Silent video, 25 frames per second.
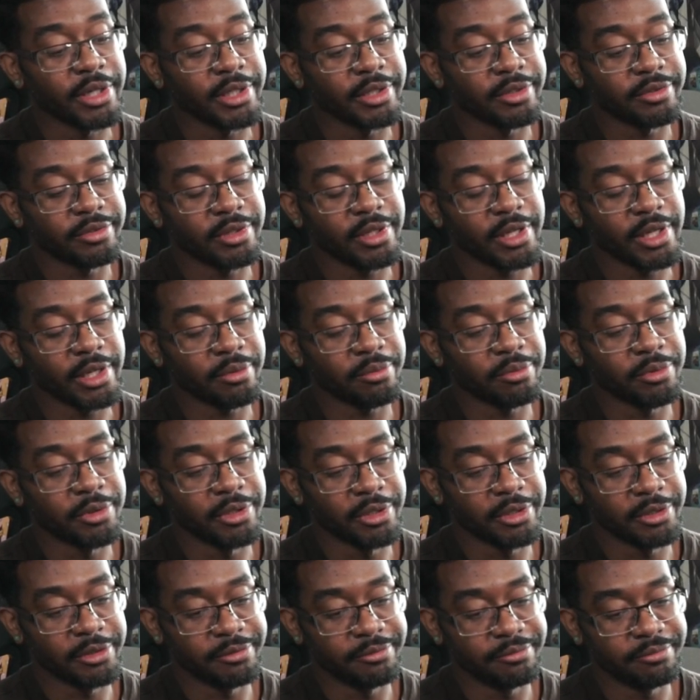And it's like,
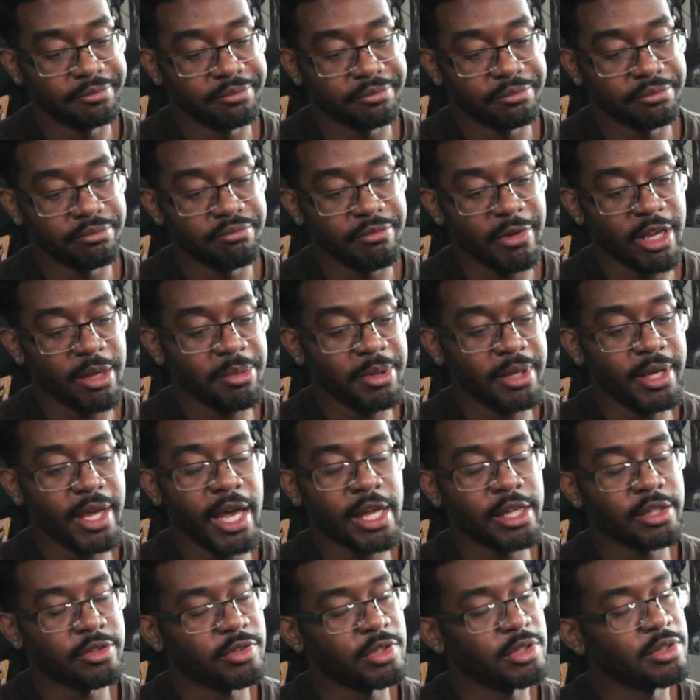well, maybe he
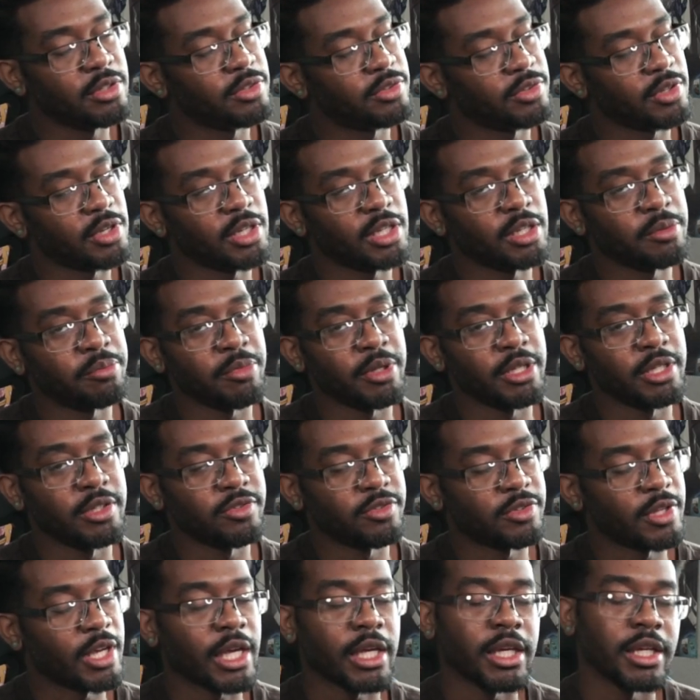hadn't seen the setup and
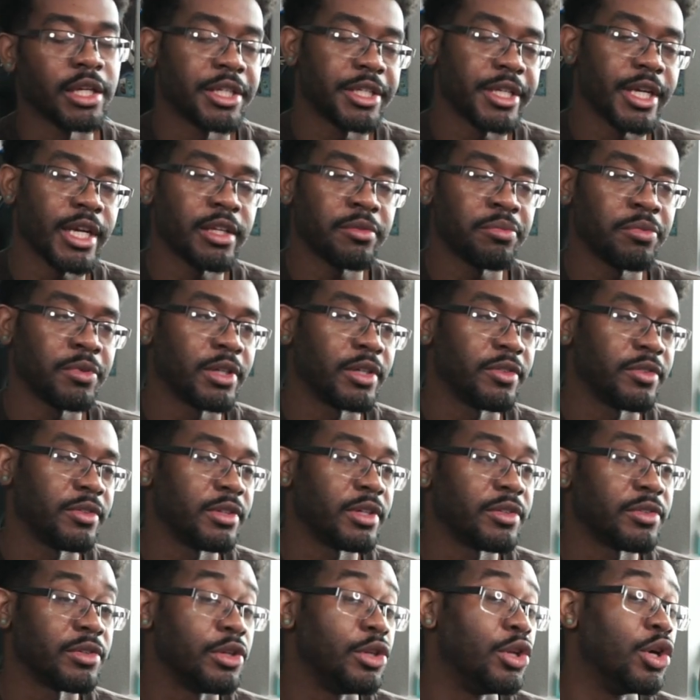he's taking a chance because he
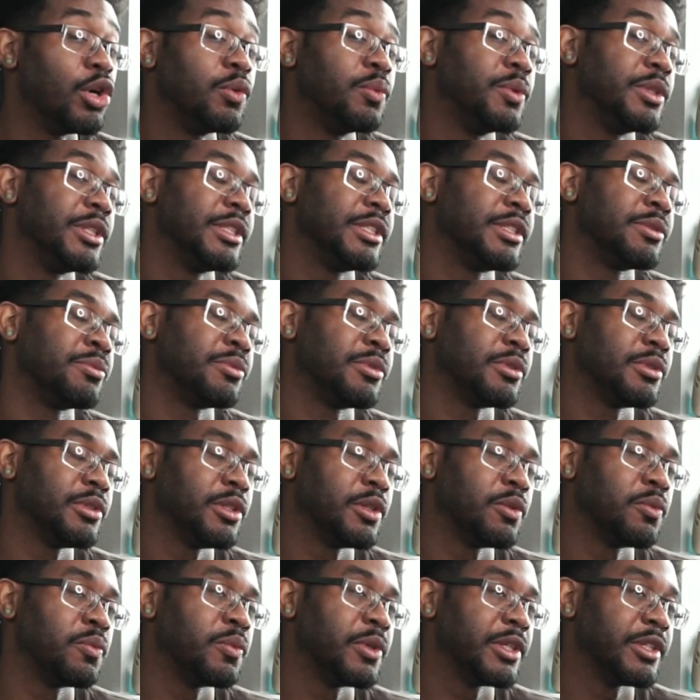doesn't know what
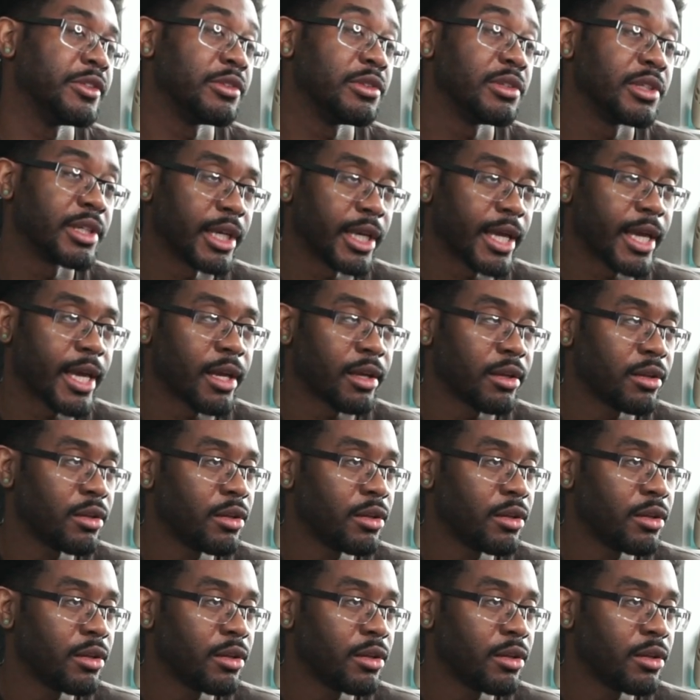he's looking at.